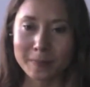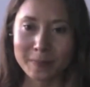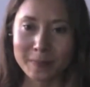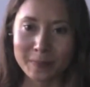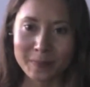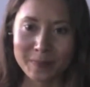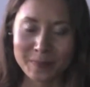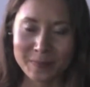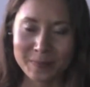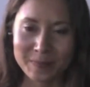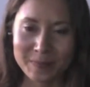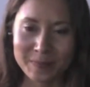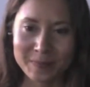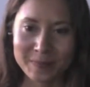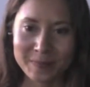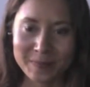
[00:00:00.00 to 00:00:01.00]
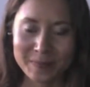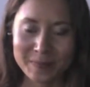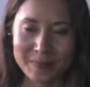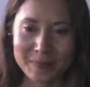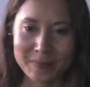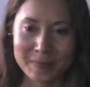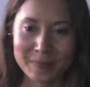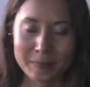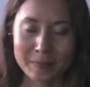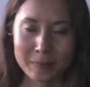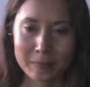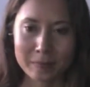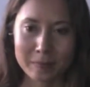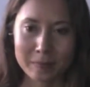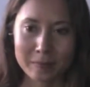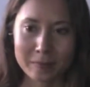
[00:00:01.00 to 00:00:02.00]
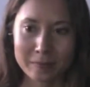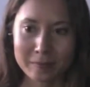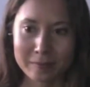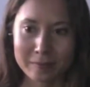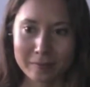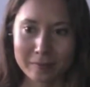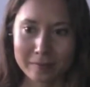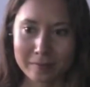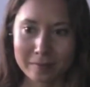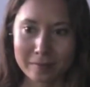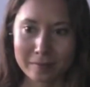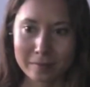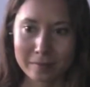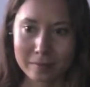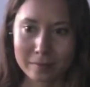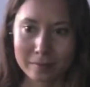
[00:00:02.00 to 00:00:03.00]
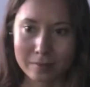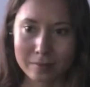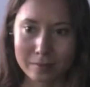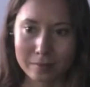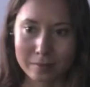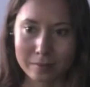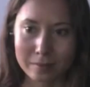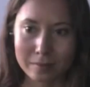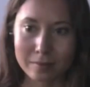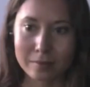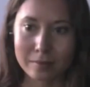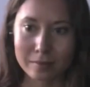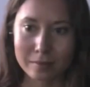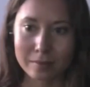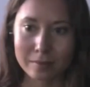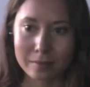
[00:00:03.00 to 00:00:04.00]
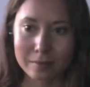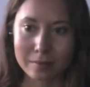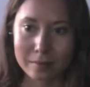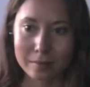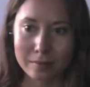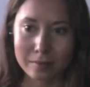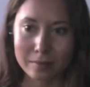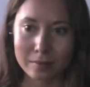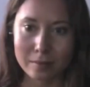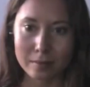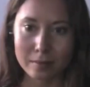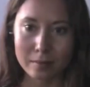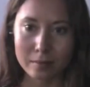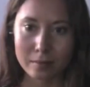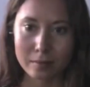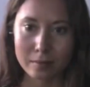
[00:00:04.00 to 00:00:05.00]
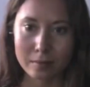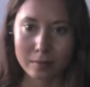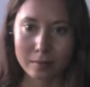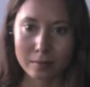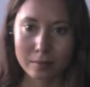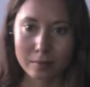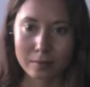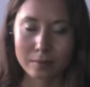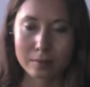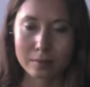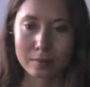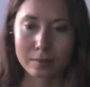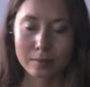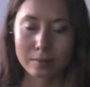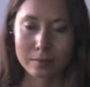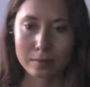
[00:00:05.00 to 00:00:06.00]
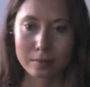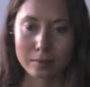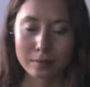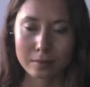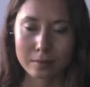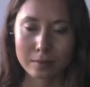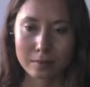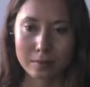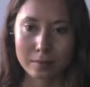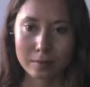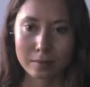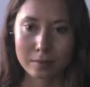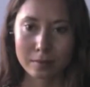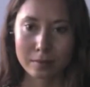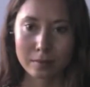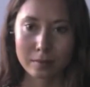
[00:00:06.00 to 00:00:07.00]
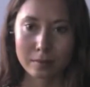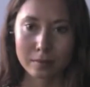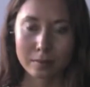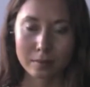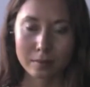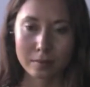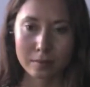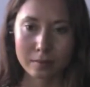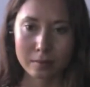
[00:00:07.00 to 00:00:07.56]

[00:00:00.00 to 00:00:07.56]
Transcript: The person shown says nothing.